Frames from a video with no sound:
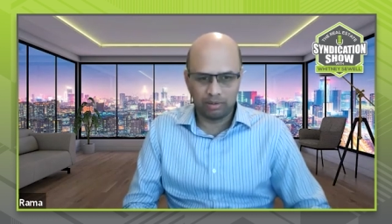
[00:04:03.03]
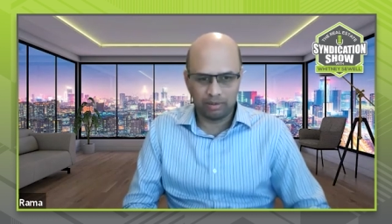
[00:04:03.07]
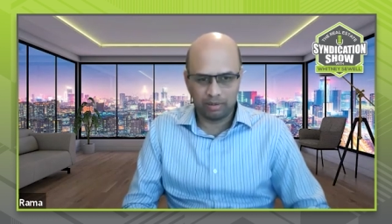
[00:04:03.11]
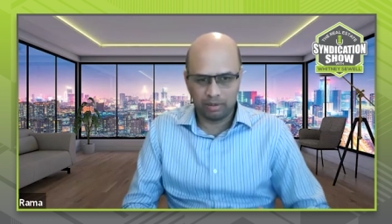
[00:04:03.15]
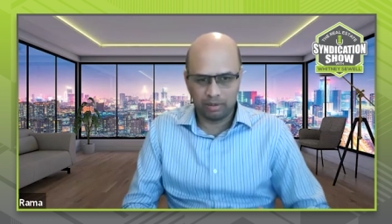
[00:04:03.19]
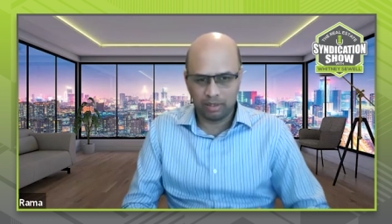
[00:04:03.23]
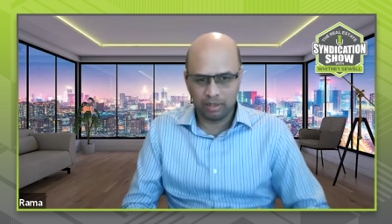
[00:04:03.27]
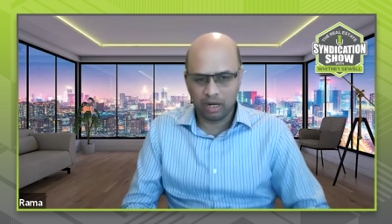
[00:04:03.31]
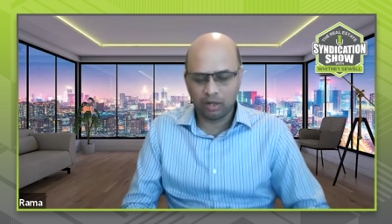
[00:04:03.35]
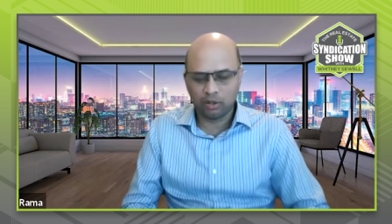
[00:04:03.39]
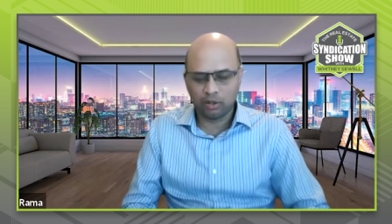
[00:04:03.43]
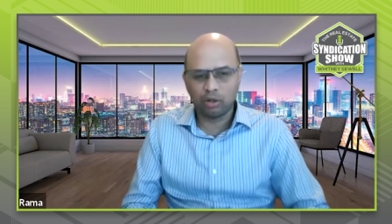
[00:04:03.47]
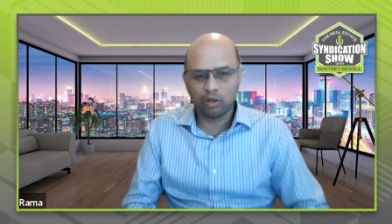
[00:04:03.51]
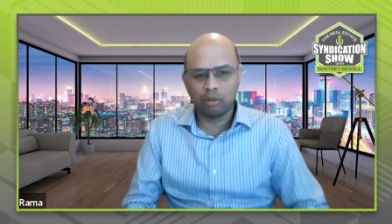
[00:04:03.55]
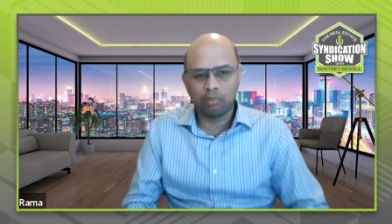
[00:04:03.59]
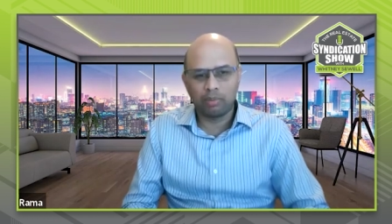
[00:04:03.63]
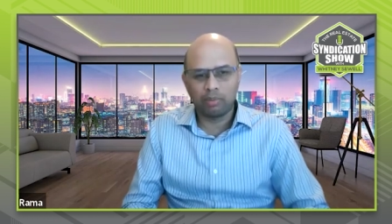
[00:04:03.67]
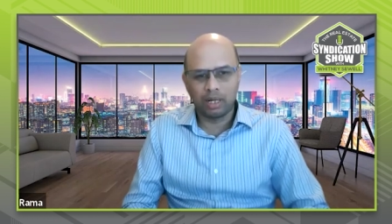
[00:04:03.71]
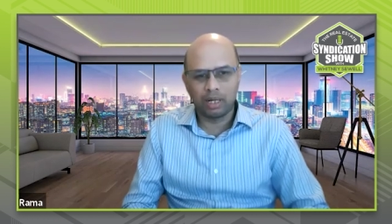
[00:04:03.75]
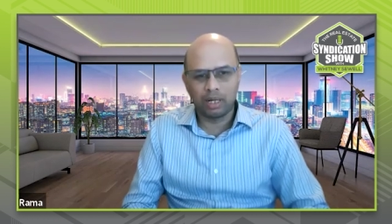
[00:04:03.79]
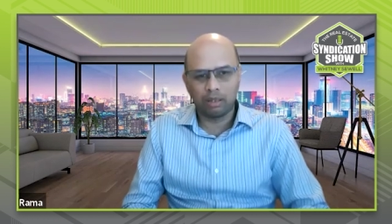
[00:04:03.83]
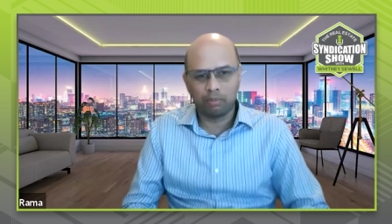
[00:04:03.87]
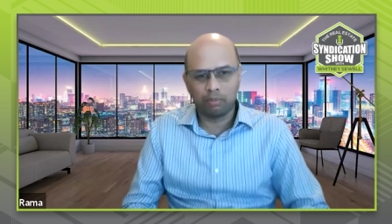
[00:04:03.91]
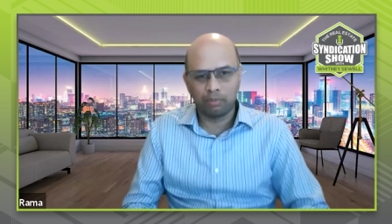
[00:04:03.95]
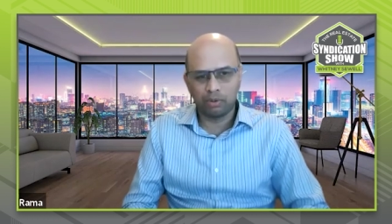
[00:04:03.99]
not only
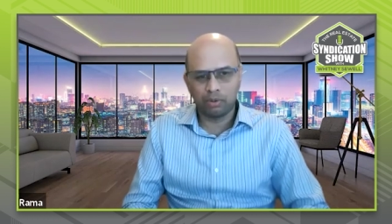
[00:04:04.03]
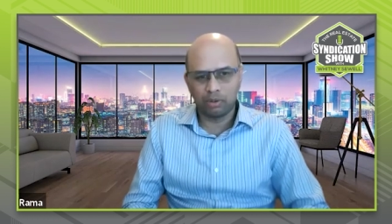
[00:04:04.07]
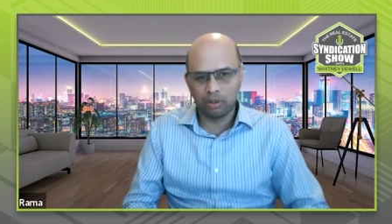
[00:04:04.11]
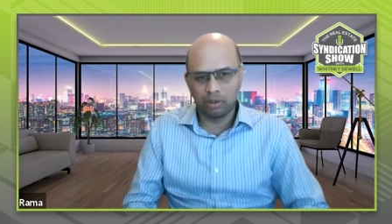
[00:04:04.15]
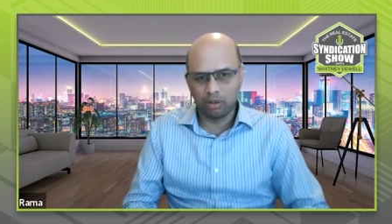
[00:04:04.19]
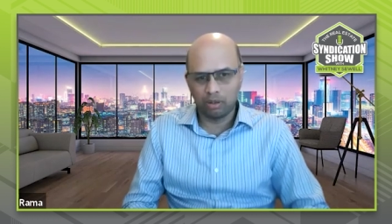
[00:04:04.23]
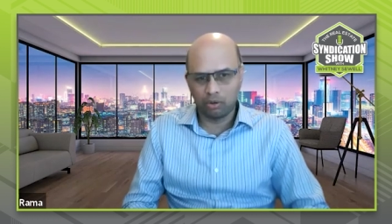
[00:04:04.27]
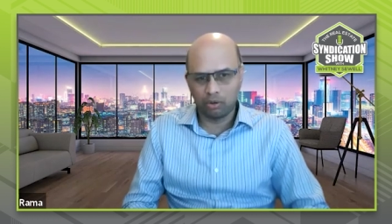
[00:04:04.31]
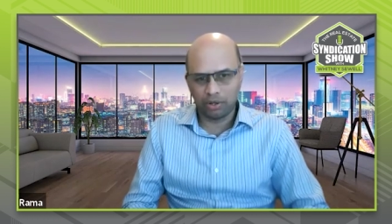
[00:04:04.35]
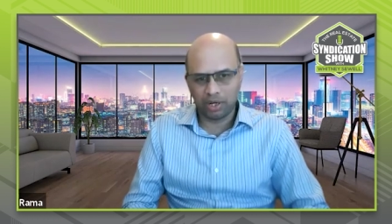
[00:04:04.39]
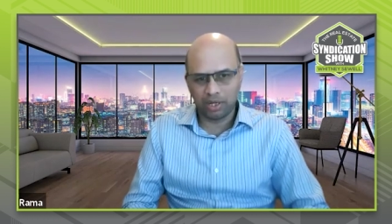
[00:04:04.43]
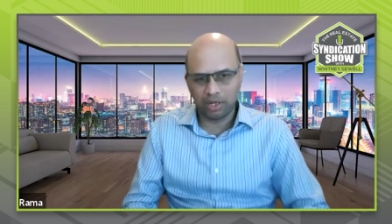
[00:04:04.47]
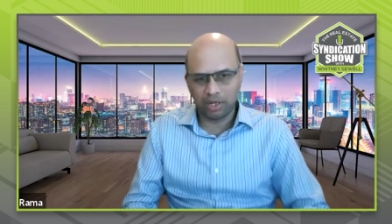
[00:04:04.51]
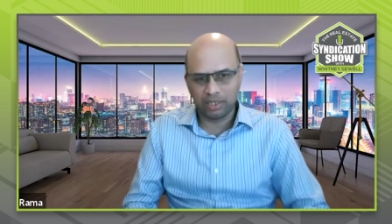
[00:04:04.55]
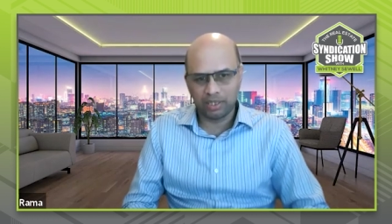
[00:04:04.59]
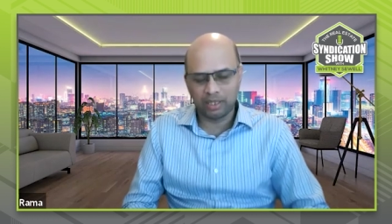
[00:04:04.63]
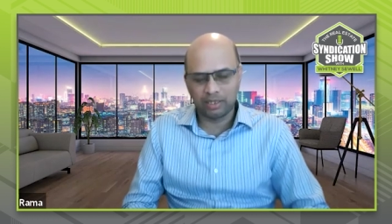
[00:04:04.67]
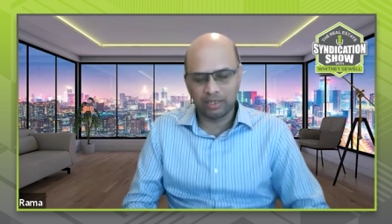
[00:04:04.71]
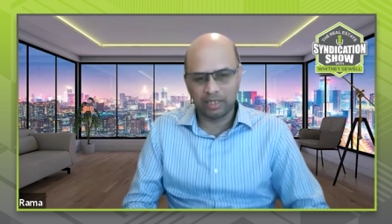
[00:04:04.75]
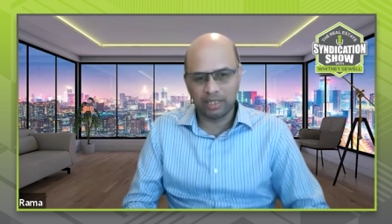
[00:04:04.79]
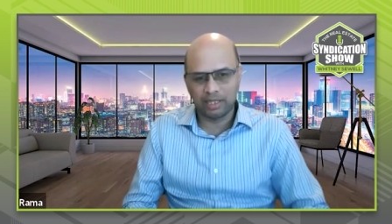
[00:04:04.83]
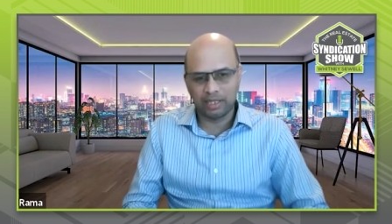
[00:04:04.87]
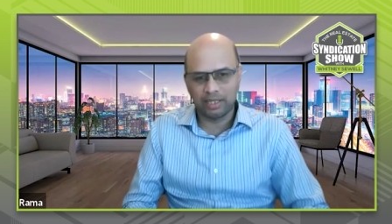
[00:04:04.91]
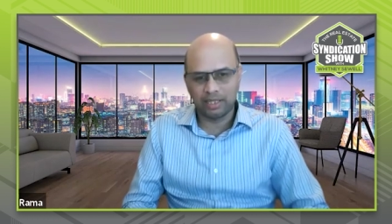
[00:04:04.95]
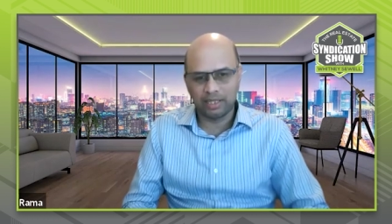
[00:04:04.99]
multiple
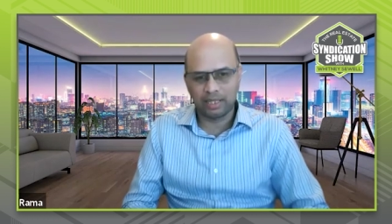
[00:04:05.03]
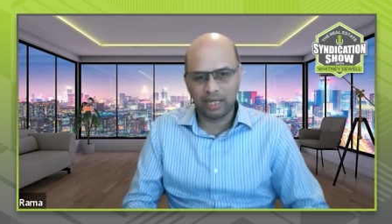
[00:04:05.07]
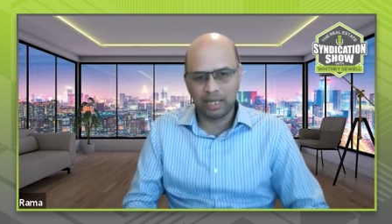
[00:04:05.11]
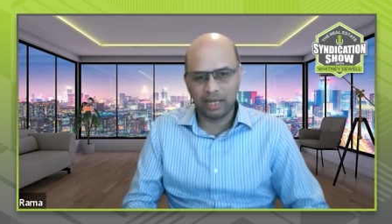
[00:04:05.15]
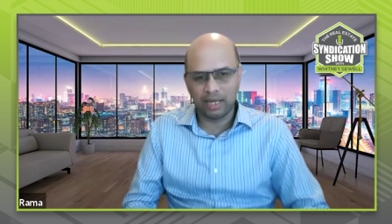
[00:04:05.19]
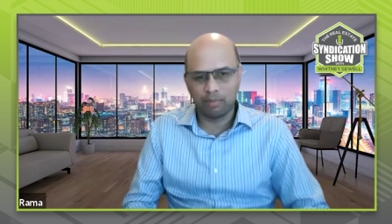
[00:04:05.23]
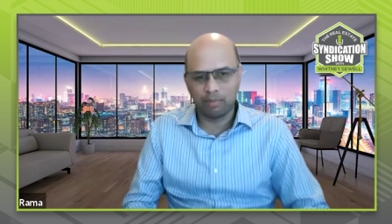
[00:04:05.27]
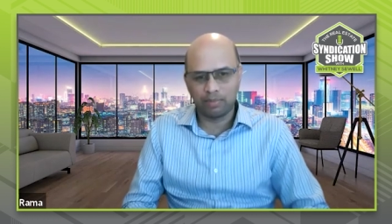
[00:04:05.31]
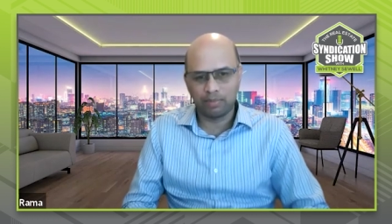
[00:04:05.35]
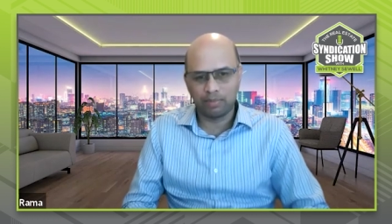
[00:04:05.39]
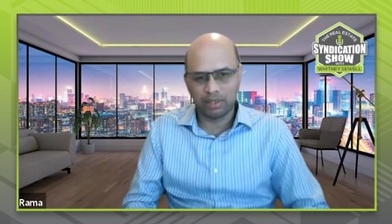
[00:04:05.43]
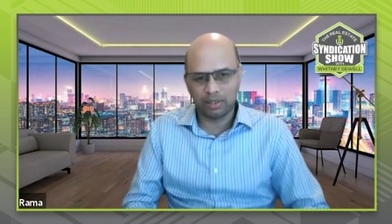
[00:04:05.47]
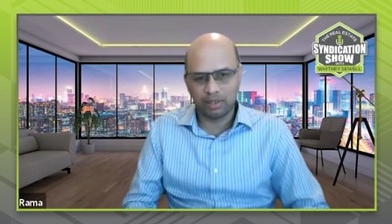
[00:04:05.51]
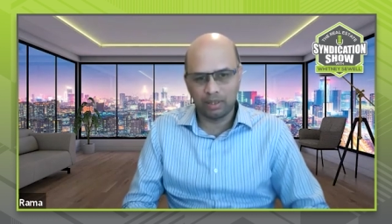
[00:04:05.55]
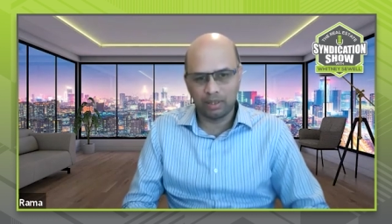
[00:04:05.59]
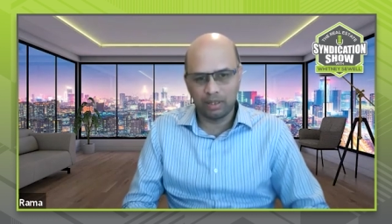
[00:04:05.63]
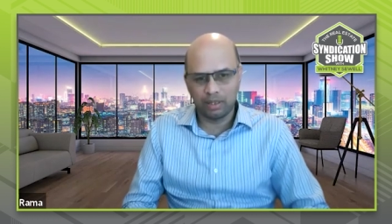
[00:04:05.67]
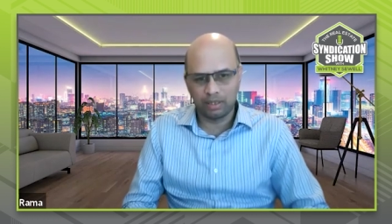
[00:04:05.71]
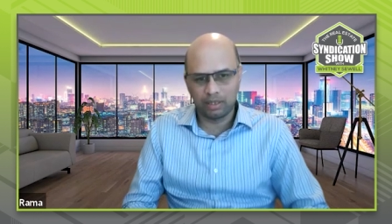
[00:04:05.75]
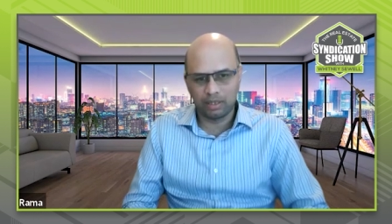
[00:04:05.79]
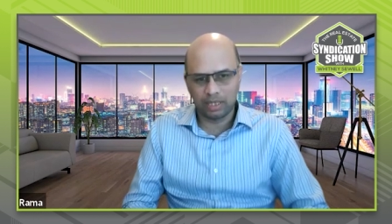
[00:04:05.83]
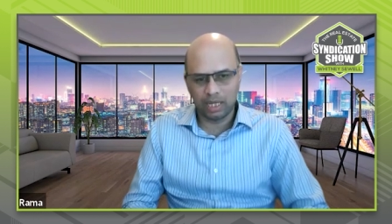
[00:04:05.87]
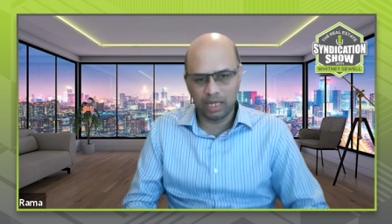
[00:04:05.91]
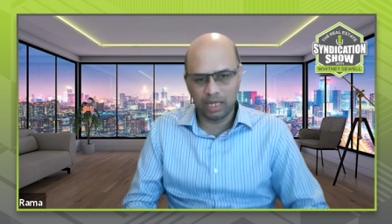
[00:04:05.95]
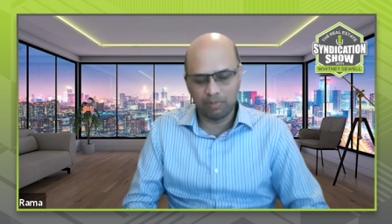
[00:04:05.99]
locations in same uh,
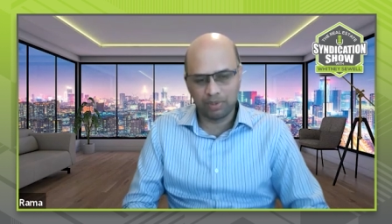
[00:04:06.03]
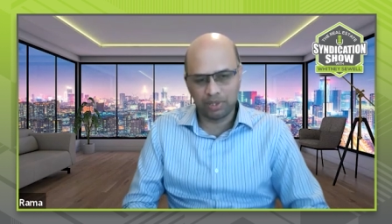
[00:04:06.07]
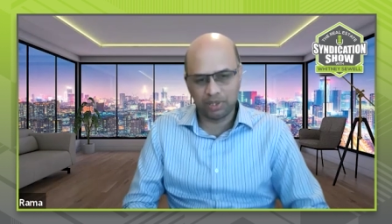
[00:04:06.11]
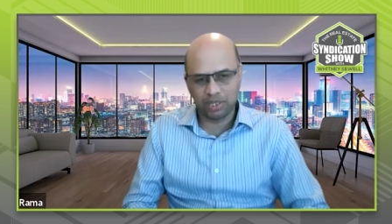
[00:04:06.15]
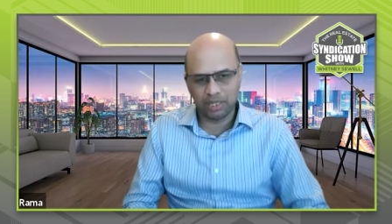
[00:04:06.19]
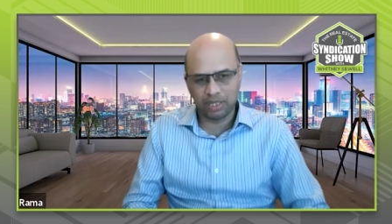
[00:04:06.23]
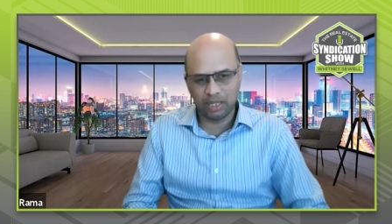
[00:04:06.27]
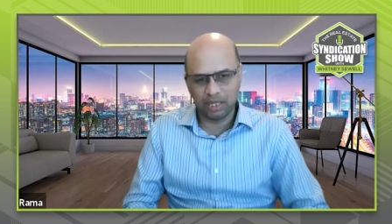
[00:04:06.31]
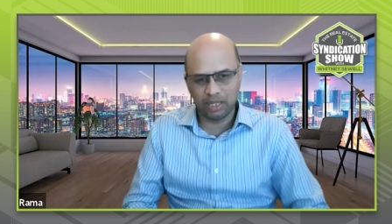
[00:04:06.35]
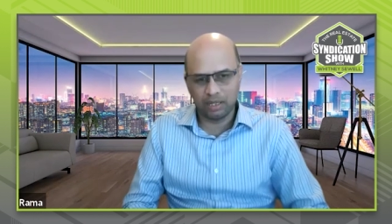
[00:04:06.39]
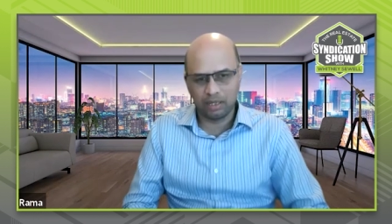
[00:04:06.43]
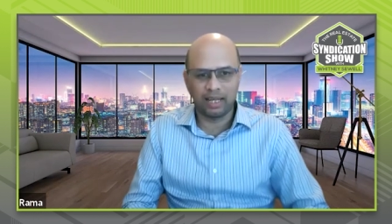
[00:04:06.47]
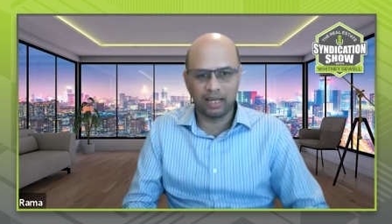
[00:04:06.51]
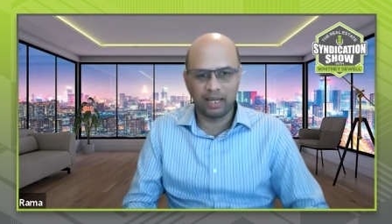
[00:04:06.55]
same city,